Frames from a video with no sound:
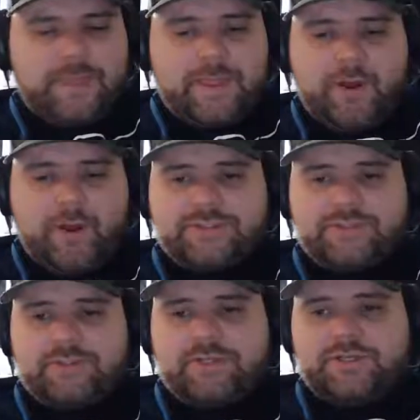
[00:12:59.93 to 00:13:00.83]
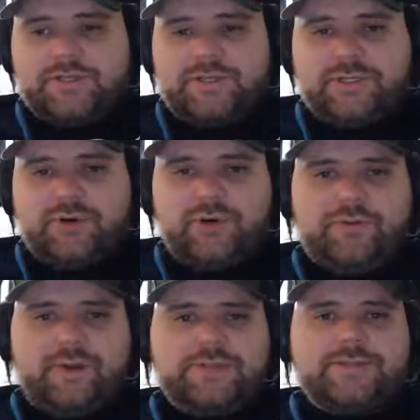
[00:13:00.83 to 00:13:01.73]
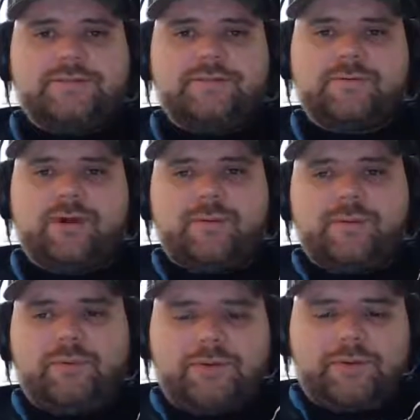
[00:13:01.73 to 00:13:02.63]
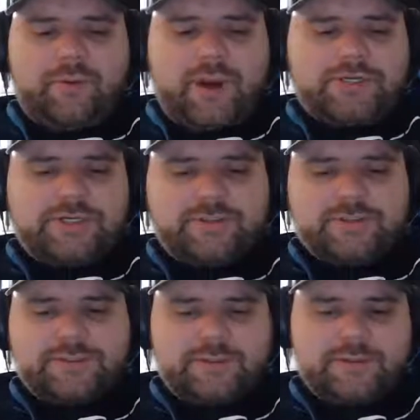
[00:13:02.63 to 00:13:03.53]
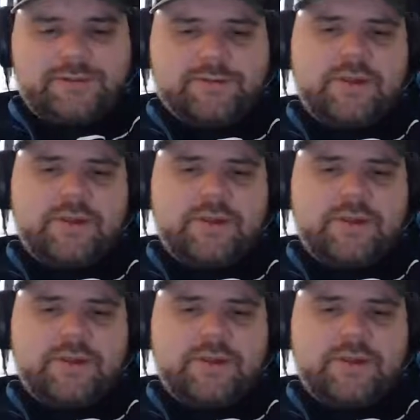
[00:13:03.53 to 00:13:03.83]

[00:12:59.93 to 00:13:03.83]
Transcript: Always interested to know your thoughts, all the people out there watching and listening to this,